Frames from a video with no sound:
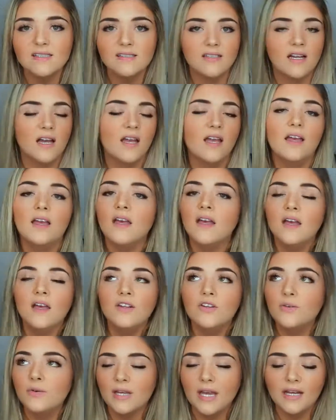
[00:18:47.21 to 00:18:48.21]
It's not
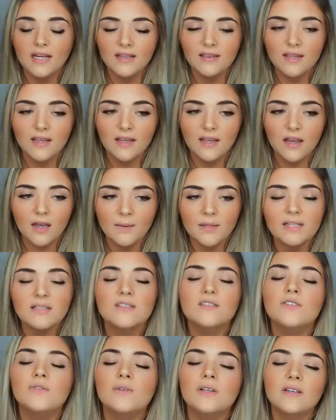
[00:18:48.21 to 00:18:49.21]
doing anything. I mean,
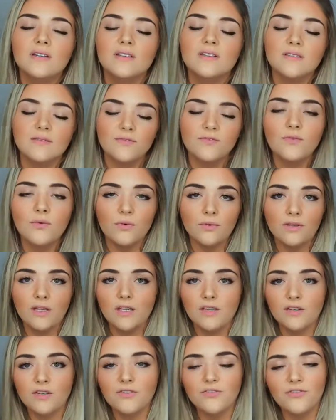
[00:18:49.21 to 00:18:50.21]
it's doing
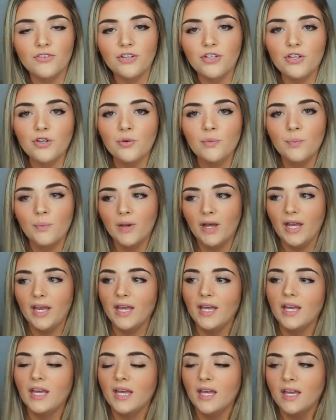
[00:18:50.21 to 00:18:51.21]
like good for you,
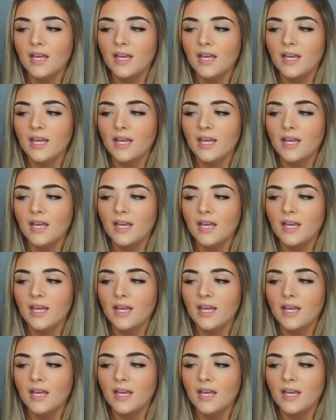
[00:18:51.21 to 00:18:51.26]
but